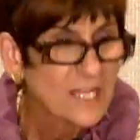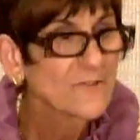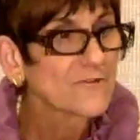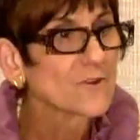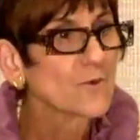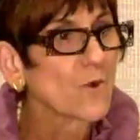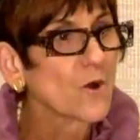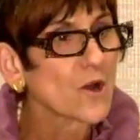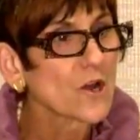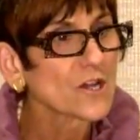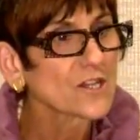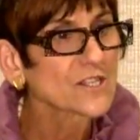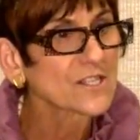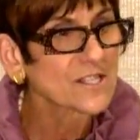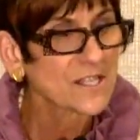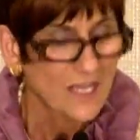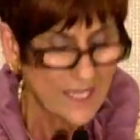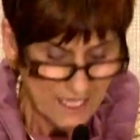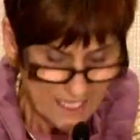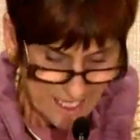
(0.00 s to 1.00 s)
Even
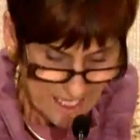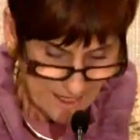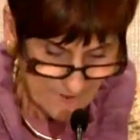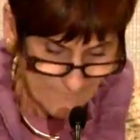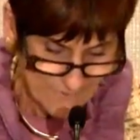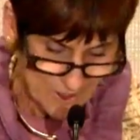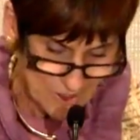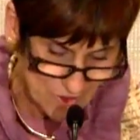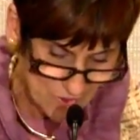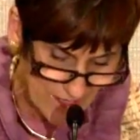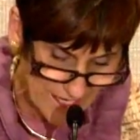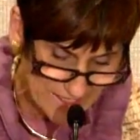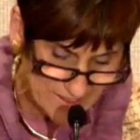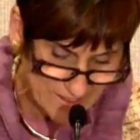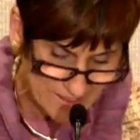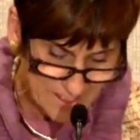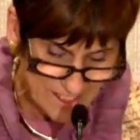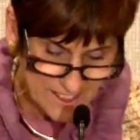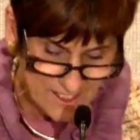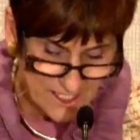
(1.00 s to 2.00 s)
worse, if the
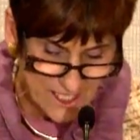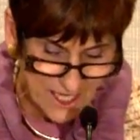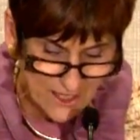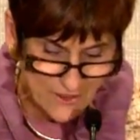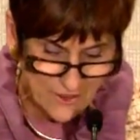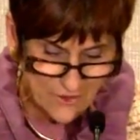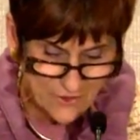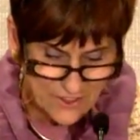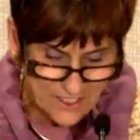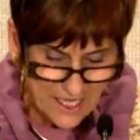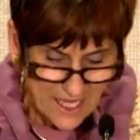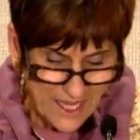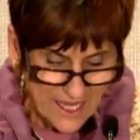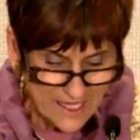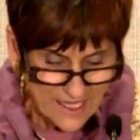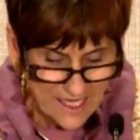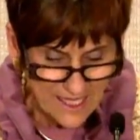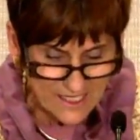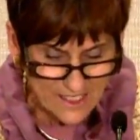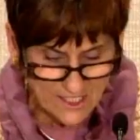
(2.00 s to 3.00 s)
trend continues,
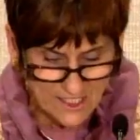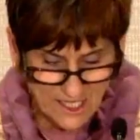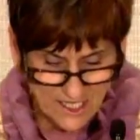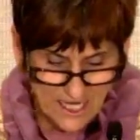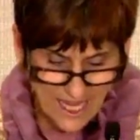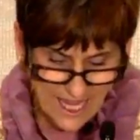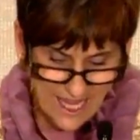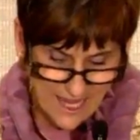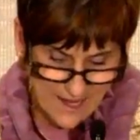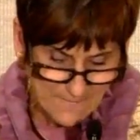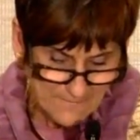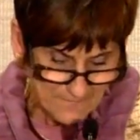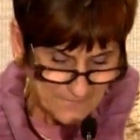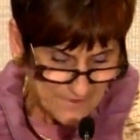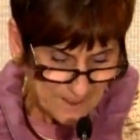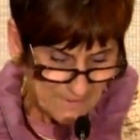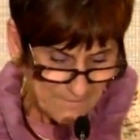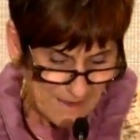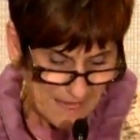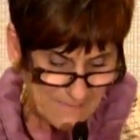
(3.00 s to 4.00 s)
kids today
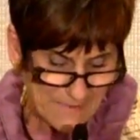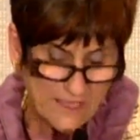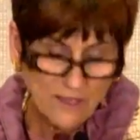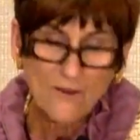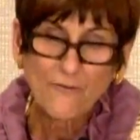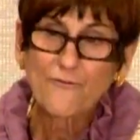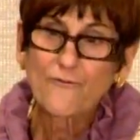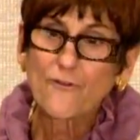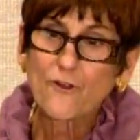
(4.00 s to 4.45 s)
may be the